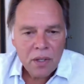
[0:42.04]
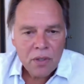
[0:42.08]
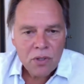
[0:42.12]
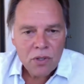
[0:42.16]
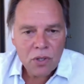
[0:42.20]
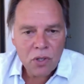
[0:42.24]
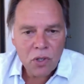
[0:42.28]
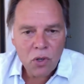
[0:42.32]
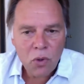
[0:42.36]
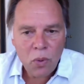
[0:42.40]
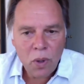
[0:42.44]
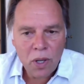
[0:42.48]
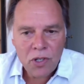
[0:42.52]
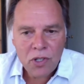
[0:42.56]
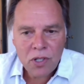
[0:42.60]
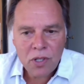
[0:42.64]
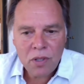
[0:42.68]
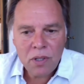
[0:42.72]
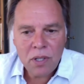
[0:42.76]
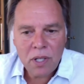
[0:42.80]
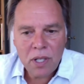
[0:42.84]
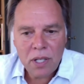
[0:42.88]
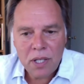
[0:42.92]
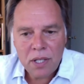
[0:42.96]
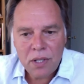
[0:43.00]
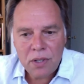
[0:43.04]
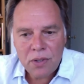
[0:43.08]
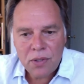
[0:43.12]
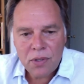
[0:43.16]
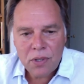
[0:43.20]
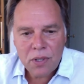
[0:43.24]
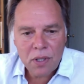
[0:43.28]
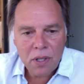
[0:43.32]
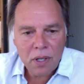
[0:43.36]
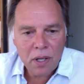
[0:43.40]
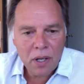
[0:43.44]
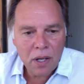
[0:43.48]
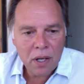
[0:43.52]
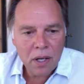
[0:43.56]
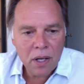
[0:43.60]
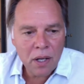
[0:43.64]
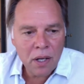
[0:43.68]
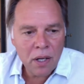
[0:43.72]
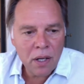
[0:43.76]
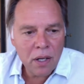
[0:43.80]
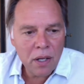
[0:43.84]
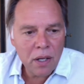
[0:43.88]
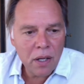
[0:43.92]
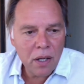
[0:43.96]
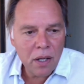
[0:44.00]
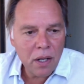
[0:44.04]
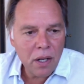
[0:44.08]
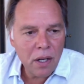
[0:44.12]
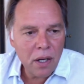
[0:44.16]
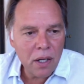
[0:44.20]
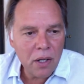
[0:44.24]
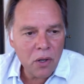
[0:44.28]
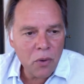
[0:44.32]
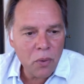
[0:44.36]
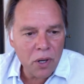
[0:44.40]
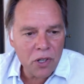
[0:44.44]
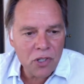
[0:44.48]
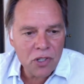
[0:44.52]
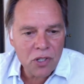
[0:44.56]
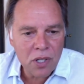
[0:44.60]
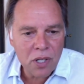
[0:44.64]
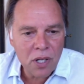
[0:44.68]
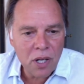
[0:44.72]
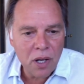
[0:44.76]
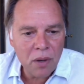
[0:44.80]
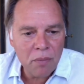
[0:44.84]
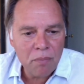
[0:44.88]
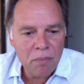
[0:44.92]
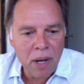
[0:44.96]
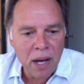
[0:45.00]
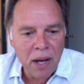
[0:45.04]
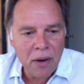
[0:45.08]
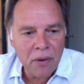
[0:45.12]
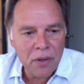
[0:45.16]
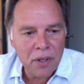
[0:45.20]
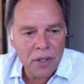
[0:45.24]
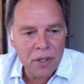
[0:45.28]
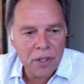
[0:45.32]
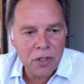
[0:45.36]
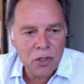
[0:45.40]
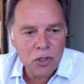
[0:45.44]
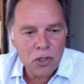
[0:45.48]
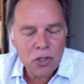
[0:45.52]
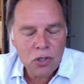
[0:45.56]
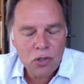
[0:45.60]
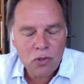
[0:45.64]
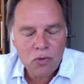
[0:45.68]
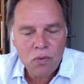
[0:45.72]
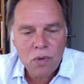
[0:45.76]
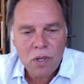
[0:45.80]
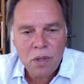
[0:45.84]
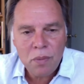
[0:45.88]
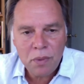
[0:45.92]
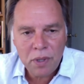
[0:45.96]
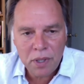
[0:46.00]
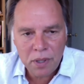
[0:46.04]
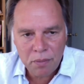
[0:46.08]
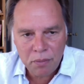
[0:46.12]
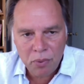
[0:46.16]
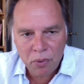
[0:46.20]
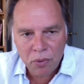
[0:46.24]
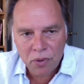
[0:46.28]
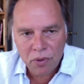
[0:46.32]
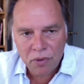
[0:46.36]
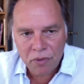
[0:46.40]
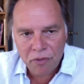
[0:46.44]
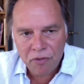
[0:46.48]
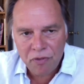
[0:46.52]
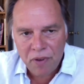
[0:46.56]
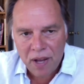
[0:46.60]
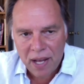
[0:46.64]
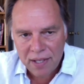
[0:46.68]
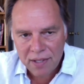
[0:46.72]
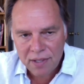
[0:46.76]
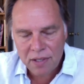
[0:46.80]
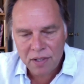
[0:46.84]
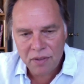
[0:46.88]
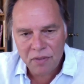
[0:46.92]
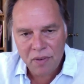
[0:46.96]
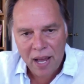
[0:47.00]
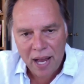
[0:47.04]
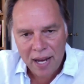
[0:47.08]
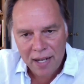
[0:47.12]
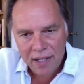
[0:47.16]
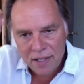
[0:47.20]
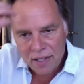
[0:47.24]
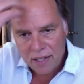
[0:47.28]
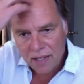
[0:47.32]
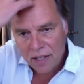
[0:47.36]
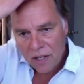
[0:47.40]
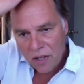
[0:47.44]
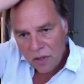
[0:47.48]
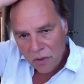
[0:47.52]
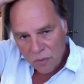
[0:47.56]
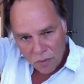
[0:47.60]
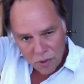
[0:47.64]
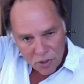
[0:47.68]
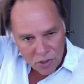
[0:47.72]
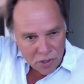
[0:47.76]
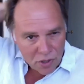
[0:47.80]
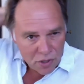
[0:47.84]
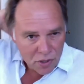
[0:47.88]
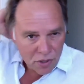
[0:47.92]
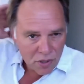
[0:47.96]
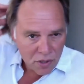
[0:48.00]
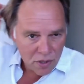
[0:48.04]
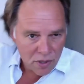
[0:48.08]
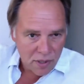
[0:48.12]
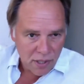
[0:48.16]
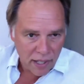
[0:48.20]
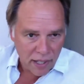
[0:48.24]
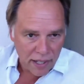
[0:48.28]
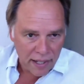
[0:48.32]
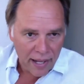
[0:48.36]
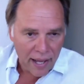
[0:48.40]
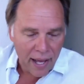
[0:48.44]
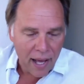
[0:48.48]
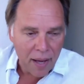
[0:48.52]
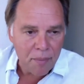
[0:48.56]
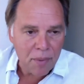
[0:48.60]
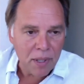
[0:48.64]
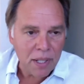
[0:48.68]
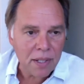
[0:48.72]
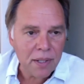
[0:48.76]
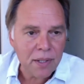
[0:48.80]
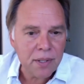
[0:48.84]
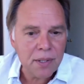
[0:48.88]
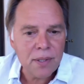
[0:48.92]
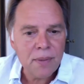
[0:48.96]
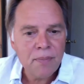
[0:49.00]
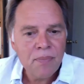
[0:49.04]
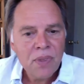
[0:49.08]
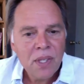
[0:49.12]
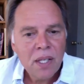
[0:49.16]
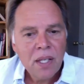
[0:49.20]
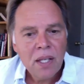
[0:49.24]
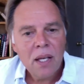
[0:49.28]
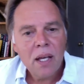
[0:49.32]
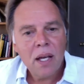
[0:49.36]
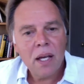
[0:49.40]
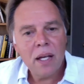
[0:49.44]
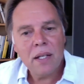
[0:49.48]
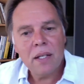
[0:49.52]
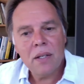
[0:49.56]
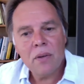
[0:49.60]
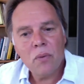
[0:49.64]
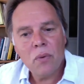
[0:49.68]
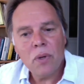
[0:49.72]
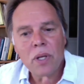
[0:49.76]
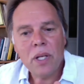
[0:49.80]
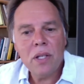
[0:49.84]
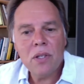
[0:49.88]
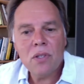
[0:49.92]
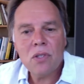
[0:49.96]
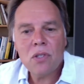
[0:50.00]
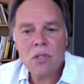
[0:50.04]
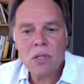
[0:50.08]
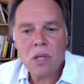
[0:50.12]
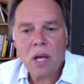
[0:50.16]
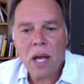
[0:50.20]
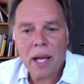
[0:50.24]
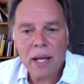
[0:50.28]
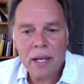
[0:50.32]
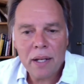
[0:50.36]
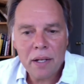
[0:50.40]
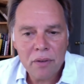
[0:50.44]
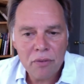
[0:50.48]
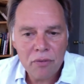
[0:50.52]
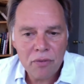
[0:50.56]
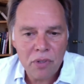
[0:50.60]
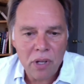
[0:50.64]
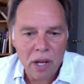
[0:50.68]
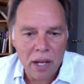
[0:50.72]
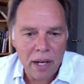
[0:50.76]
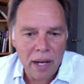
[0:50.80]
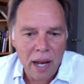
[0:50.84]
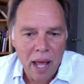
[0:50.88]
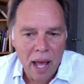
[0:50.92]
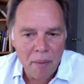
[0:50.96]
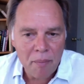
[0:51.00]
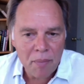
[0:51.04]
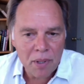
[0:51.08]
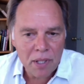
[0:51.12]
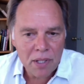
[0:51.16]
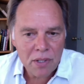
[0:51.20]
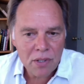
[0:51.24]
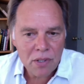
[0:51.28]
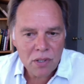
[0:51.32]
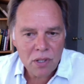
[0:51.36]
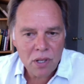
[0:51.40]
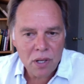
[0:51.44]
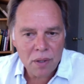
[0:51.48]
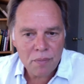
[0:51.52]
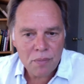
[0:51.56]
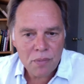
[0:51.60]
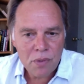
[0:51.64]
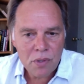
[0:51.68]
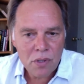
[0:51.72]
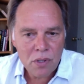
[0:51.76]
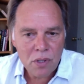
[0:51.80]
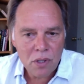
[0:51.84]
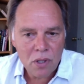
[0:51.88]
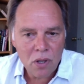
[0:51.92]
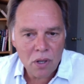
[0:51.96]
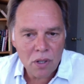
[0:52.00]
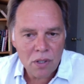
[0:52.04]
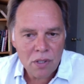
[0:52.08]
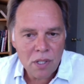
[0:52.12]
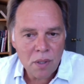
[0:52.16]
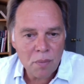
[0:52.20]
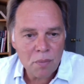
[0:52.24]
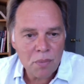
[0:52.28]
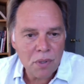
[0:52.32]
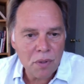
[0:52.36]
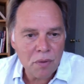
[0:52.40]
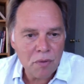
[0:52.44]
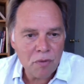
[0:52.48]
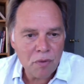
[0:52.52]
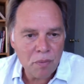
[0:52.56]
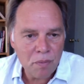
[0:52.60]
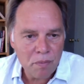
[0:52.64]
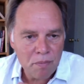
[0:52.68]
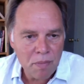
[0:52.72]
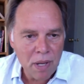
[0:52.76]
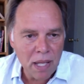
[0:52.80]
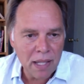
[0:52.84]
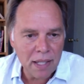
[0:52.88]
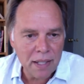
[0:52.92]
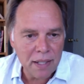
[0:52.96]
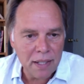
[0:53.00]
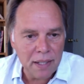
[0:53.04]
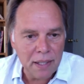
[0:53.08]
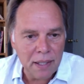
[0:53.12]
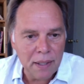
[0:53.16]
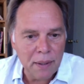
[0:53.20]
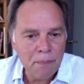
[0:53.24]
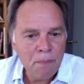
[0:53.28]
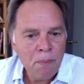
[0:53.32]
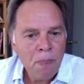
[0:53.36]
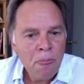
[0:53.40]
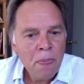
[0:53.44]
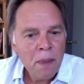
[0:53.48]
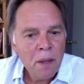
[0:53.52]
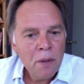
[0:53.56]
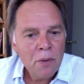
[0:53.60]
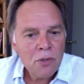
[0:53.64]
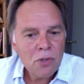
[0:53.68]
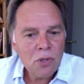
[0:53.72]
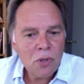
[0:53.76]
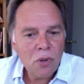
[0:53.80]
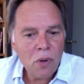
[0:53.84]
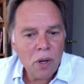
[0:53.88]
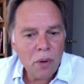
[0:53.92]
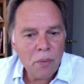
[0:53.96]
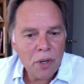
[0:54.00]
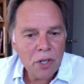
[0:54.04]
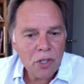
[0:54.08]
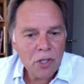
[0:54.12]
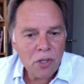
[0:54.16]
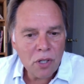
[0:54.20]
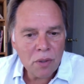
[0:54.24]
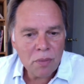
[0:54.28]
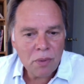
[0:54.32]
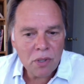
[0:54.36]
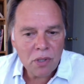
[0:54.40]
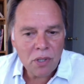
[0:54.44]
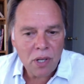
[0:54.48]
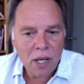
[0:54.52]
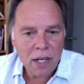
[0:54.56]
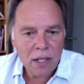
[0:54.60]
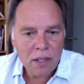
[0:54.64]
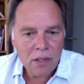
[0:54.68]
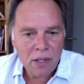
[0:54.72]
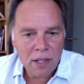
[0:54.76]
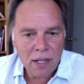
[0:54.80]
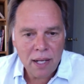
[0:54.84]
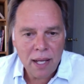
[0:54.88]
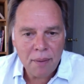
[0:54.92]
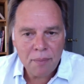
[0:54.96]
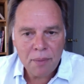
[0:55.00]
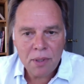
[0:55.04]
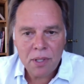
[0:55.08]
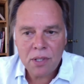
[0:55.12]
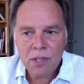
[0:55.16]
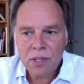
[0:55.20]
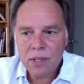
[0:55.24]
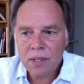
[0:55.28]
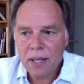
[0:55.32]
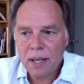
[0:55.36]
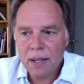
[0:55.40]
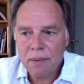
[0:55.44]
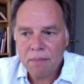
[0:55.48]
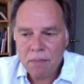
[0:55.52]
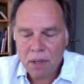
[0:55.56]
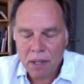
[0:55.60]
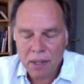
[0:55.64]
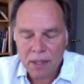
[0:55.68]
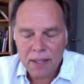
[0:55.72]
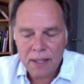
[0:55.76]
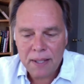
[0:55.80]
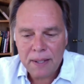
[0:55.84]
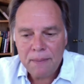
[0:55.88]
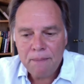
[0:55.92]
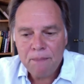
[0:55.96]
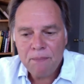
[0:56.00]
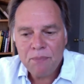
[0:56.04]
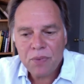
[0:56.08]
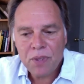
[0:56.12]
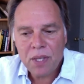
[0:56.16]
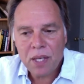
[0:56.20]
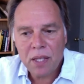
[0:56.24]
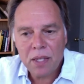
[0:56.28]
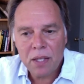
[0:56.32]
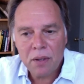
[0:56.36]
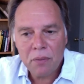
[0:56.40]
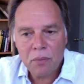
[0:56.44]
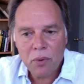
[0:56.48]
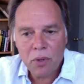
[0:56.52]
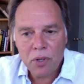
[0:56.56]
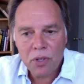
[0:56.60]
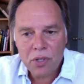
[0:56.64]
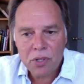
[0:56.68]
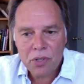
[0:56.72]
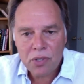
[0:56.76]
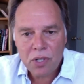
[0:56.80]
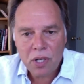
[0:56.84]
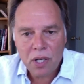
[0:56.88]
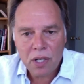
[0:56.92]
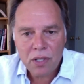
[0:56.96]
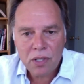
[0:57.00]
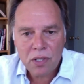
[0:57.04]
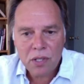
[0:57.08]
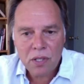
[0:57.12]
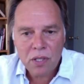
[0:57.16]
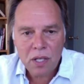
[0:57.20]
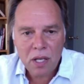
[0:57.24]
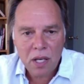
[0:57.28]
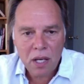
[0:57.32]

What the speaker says: the question is a question about an extremely important facet of acting, which is dynamics. And inside of dynamics comes the concept of melody. So I want to talk about dynamics and melody, and then we're going to discuss